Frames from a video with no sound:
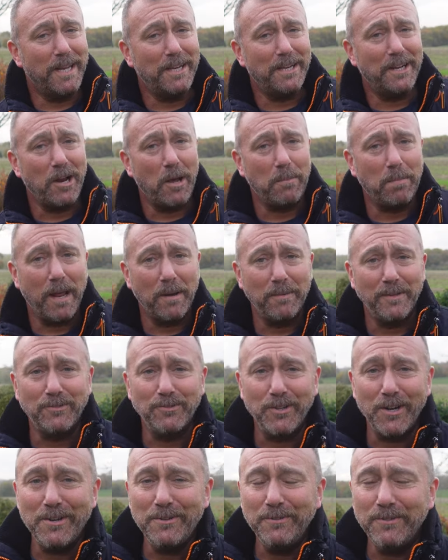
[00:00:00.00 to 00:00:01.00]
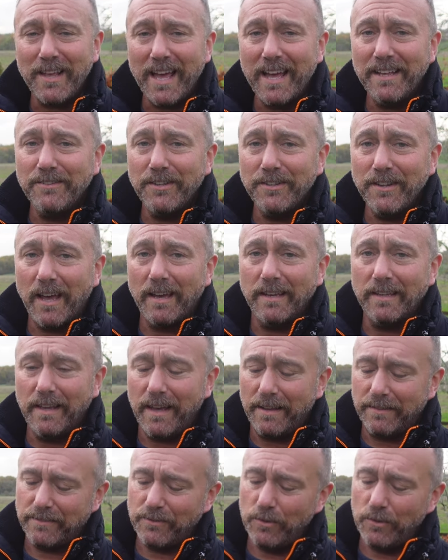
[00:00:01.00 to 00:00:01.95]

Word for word: Ian and I play with drones, and today, yes,